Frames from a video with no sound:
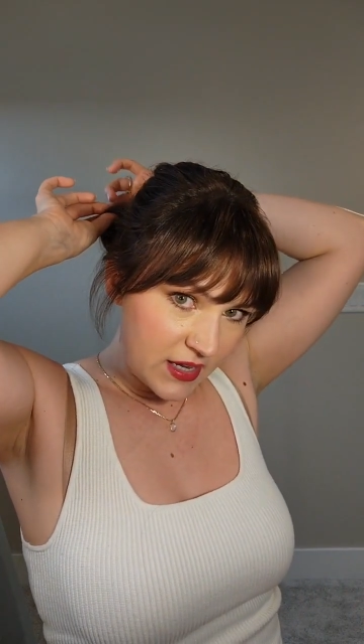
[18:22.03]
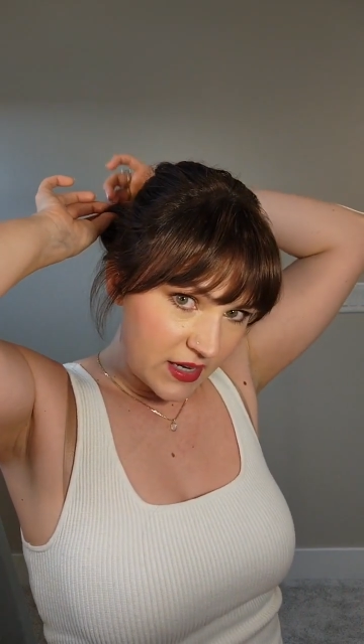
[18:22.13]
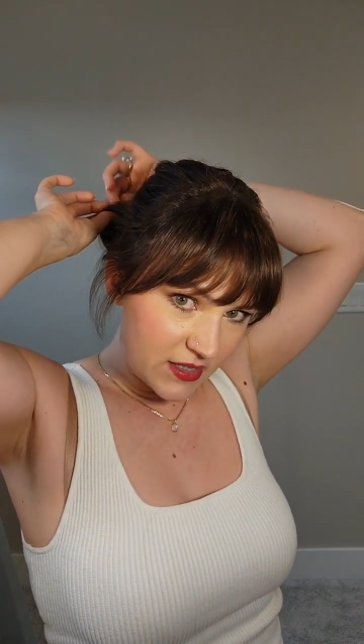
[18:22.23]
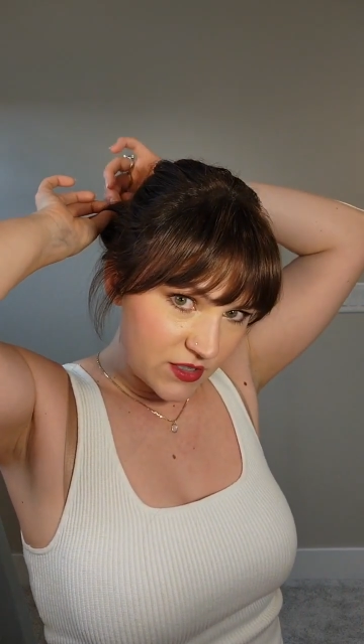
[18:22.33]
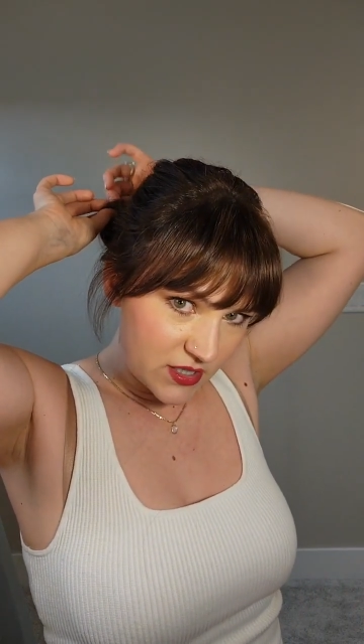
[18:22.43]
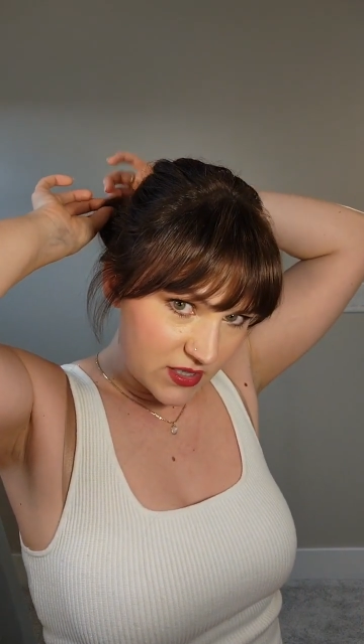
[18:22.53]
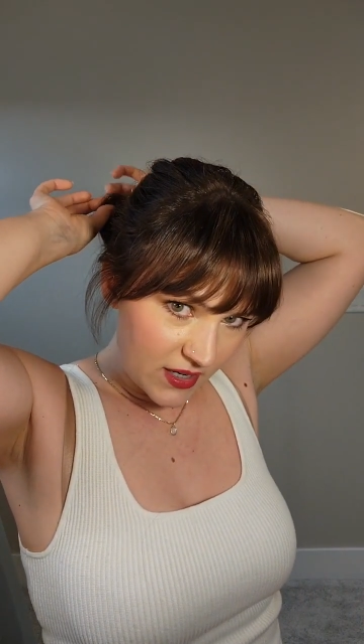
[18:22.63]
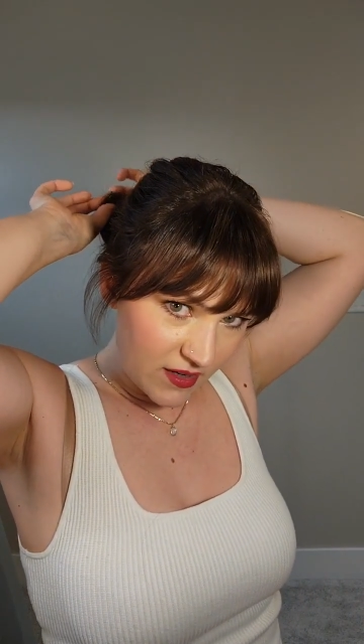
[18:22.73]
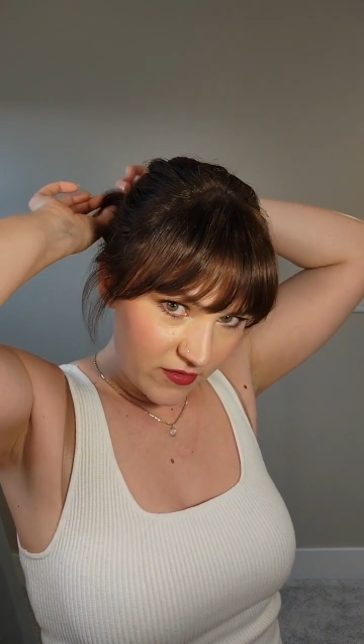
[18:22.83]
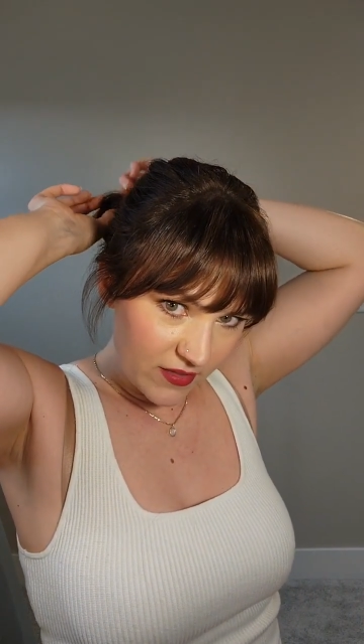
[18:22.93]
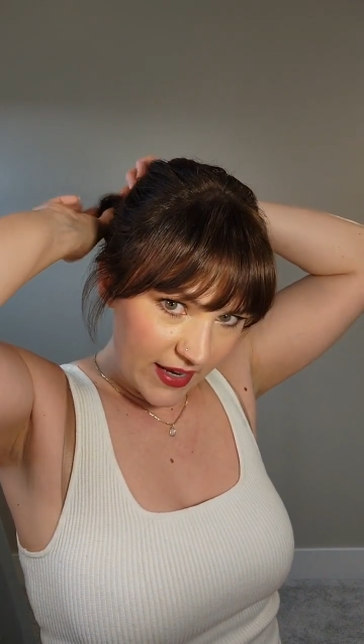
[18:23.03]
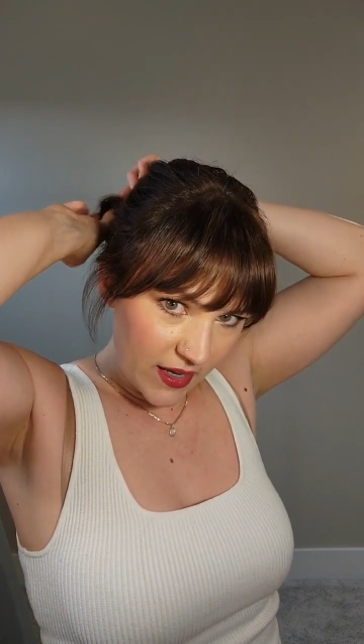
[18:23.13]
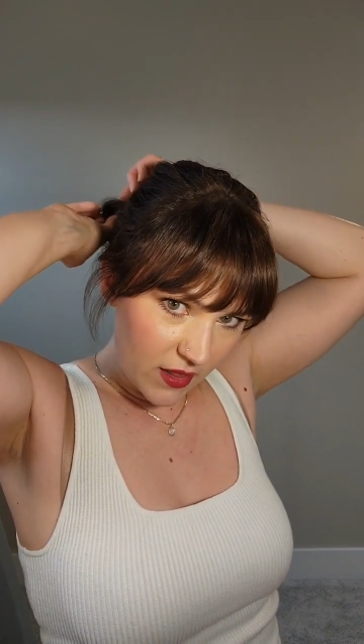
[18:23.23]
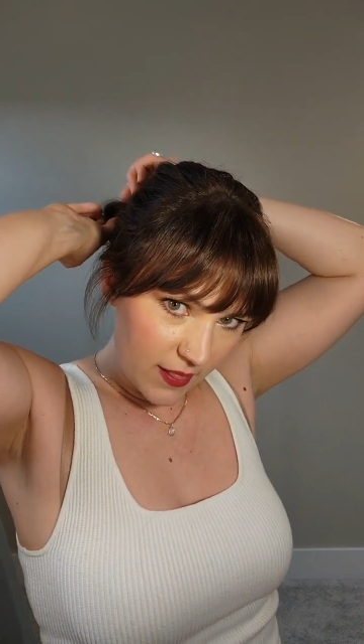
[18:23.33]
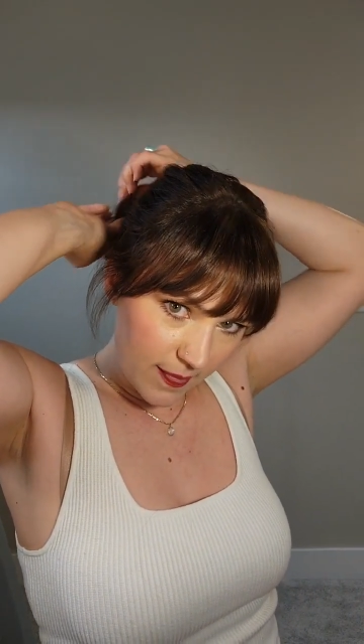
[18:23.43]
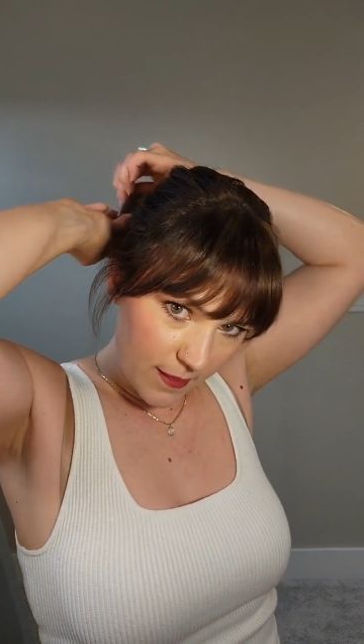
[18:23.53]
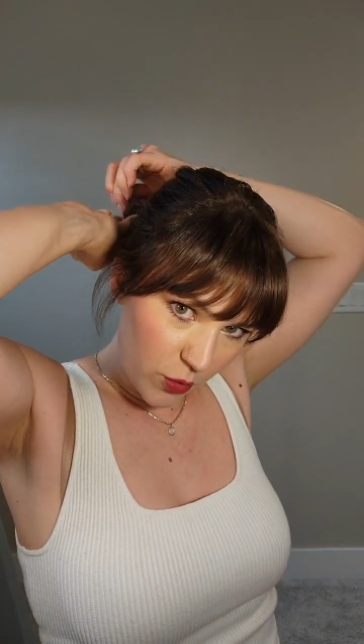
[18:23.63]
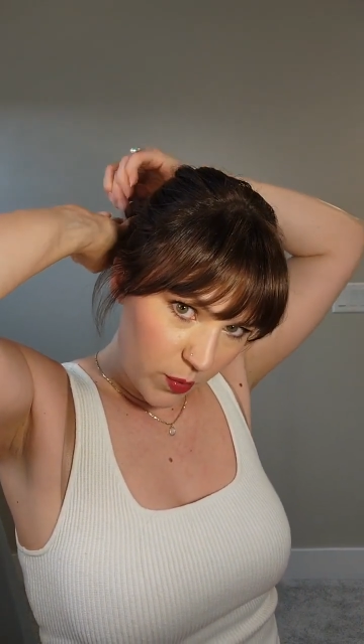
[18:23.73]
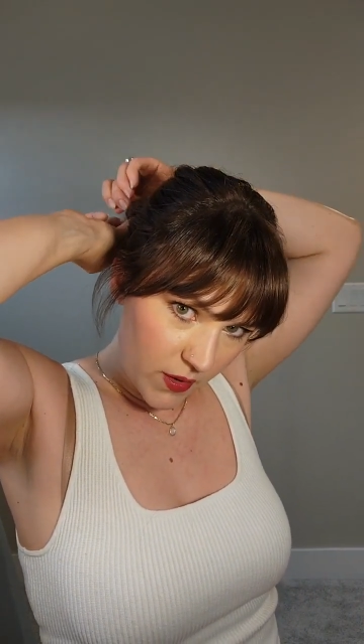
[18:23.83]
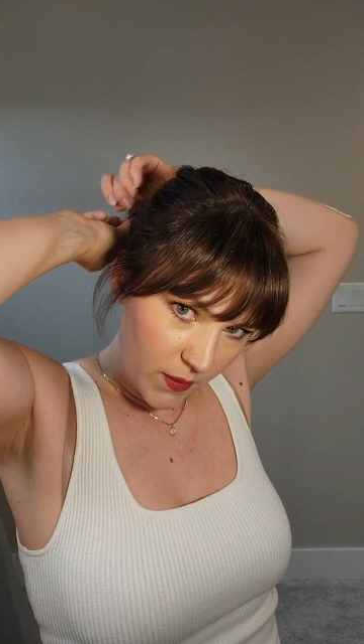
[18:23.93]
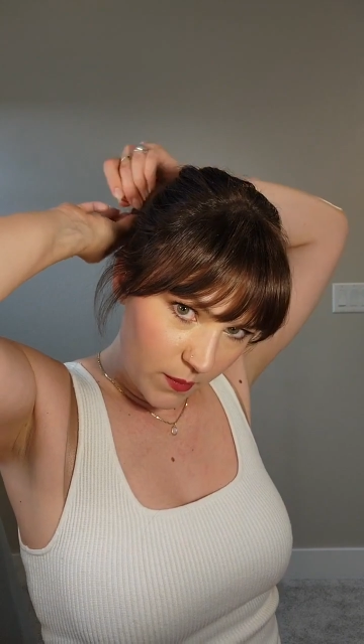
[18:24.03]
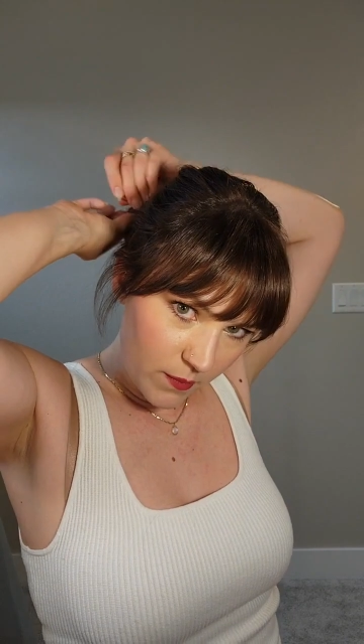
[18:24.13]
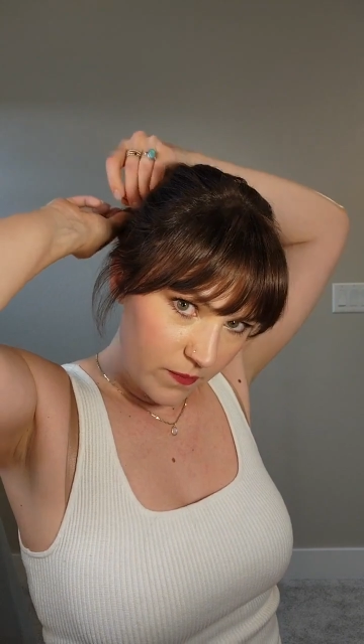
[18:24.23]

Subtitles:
and just kind of like loop them